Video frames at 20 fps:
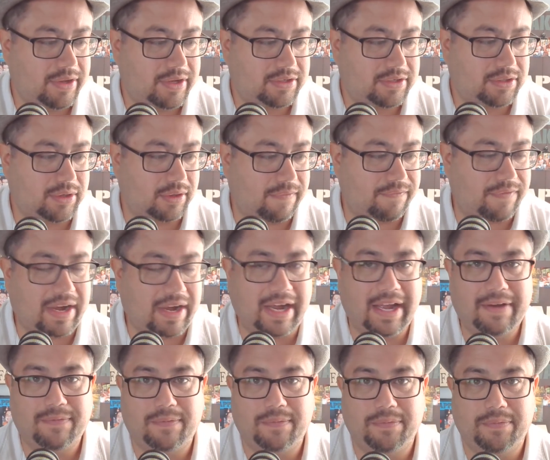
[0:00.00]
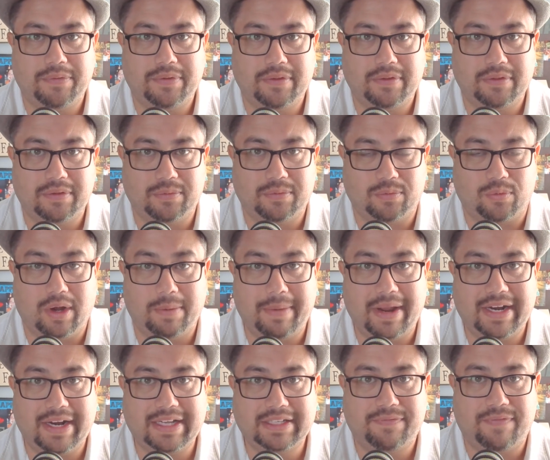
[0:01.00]
So the five, the one
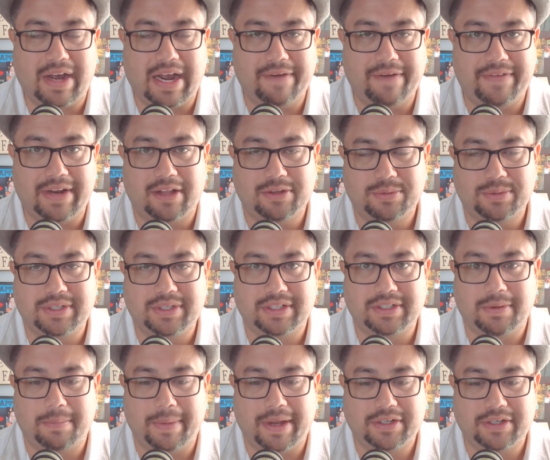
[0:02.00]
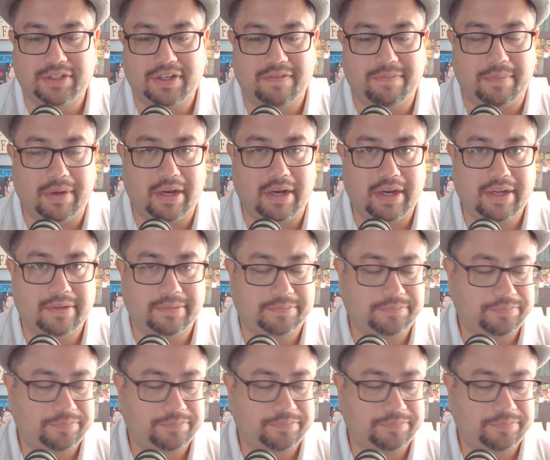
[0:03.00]
man gets five talents, which is a measure of money,